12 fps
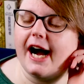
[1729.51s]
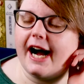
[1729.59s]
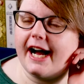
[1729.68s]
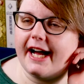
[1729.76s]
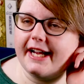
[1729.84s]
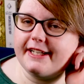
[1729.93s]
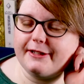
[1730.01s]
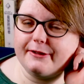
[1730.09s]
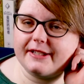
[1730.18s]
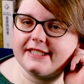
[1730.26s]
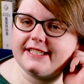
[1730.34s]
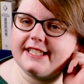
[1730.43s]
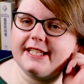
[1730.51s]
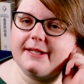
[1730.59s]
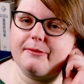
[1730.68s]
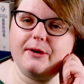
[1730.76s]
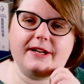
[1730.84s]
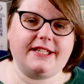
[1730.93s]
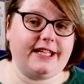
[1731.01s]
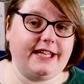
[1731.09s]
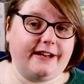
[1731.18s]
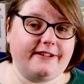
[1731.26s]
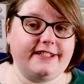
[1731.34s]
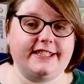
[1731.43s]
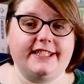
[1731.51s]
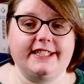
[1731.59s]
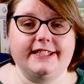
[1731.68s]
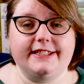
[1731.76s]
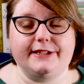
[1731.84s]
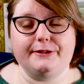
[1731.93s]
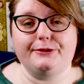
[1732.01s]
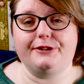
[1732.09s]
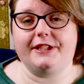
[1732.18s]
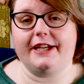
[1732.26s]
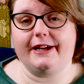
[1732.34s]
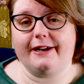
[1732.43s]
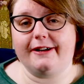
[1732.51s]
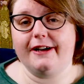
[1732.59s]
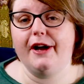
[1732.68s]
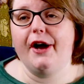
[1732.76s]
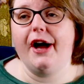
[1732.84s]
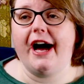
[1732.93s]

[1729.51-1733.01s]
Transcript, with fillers: And you can see where the hilarity ensues here.